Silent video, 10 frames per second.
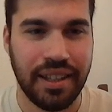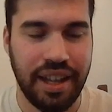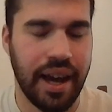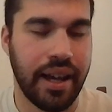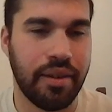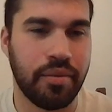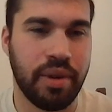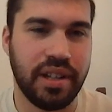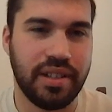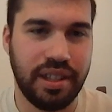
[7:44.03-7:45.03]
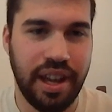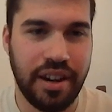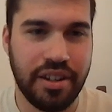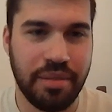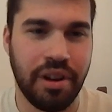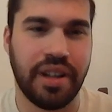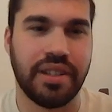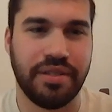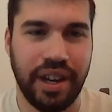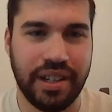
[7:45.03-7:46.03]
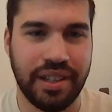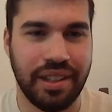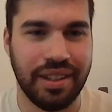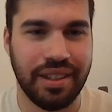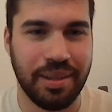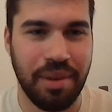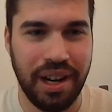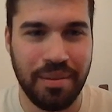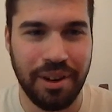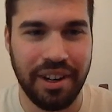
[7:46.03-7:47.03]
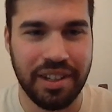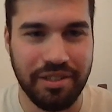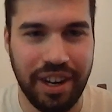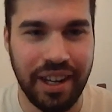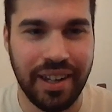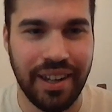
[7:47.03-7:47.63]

Yeah. And we could see the energy markets affecting the mining markets, right?